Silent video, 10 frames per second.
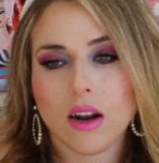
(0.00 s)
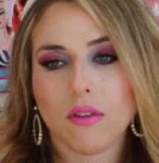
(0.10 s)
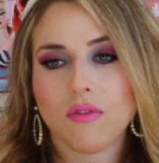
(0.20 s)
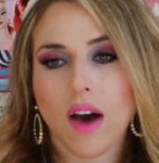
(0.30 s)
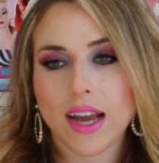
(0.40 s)

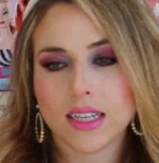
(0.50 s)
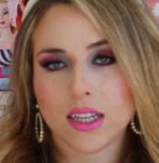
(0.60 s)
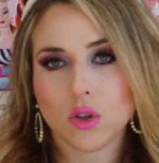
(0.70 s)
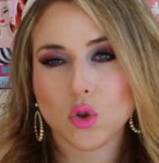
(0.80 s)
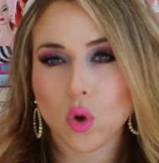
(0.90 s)

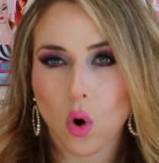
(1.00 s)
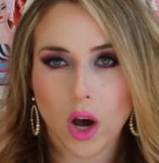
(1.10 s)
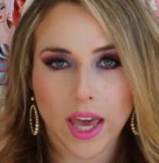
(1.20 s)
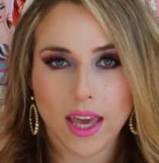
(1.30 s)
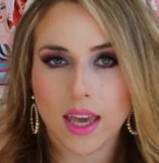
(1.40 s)
finding
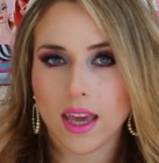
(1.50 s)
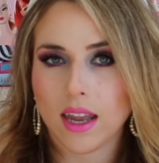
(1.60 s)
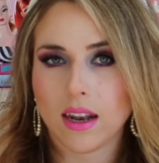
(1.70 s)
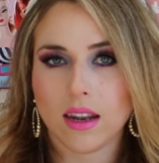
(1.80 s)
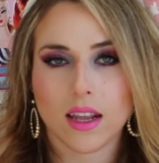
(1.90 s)
joy
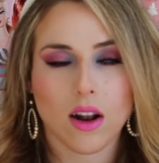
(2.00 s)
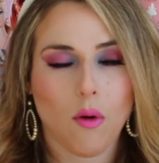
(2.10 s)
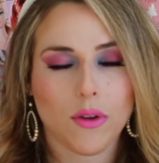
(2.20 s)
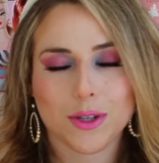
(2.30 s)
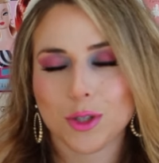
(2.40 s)
in,
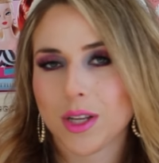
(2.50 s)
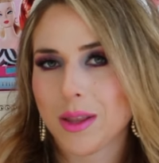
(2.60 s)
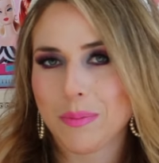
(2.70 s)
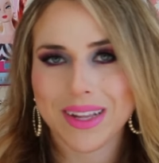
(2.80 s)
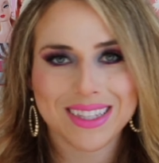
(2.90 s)
just in
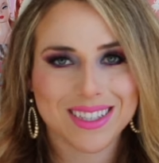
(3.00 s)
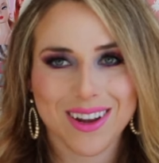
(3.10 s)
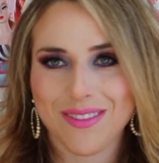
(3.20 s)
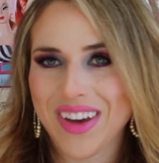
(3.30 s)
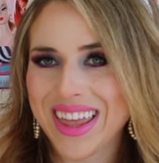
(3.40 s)
the midst
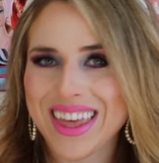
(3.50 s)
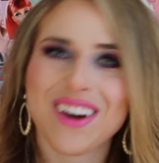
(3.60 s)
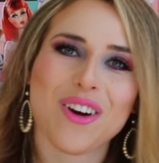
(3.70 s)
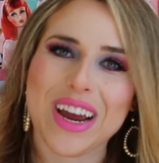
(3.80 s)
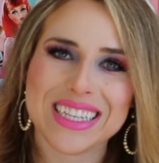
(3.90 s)
of the
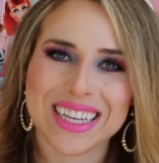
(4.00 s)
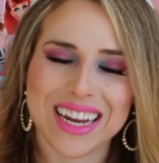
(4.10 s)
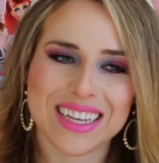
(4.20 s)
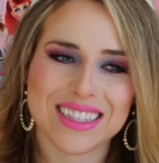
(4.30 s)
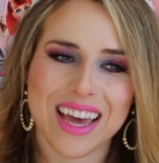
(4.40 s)
craziness.